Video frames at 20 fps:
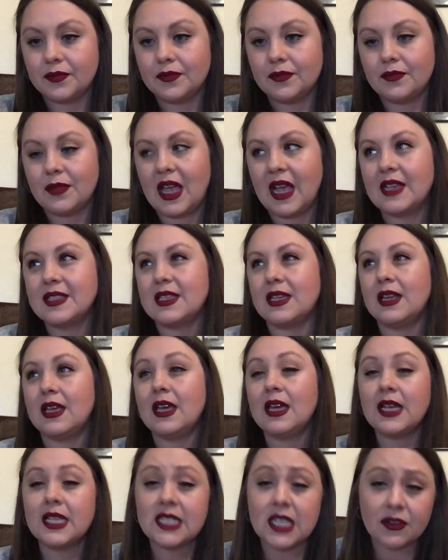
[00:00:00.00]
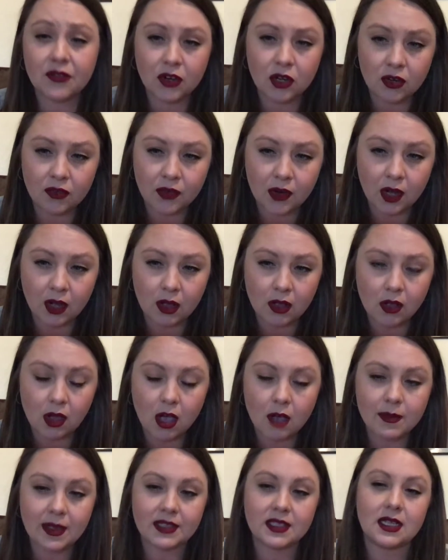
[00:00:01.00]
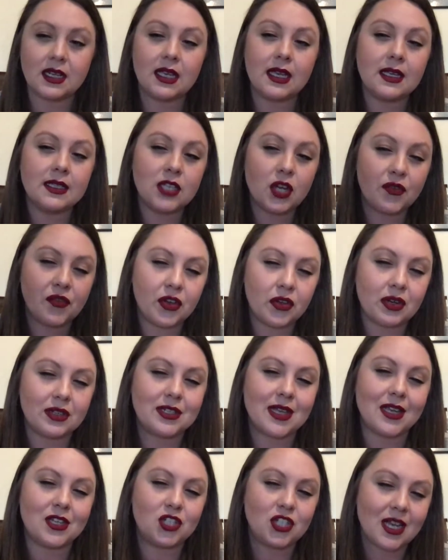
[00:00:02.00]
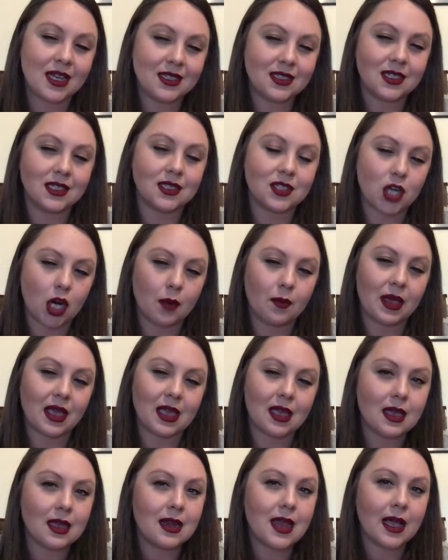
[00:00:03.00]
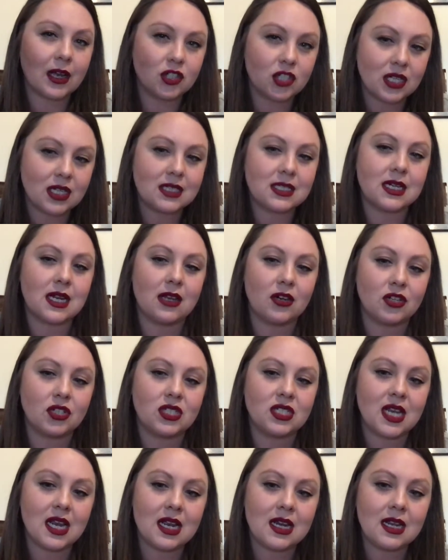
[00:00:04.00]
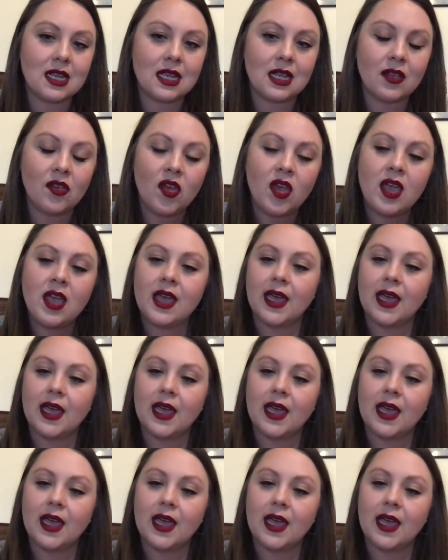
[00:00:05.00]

makes it easy for you to follow along, makes it easier for you to digest and start making connections and understanding.